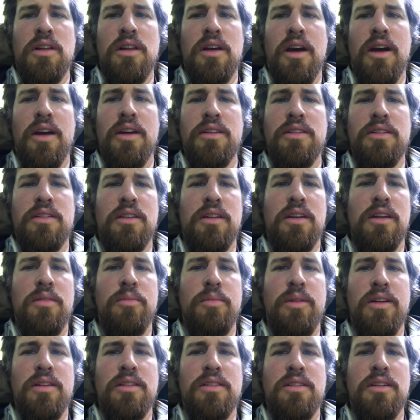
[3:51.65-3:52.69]
to isolate
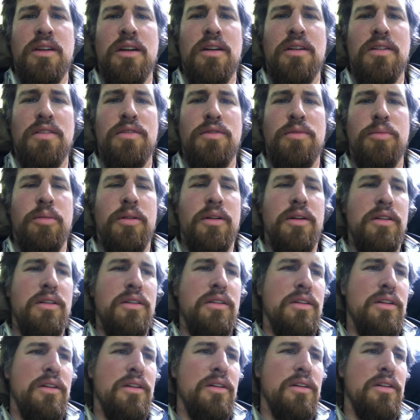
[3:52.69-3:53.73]
myself, but
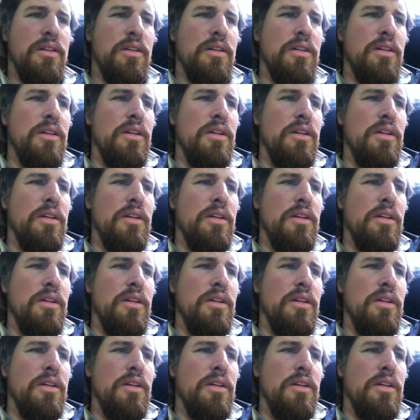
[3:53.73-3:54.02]
uh,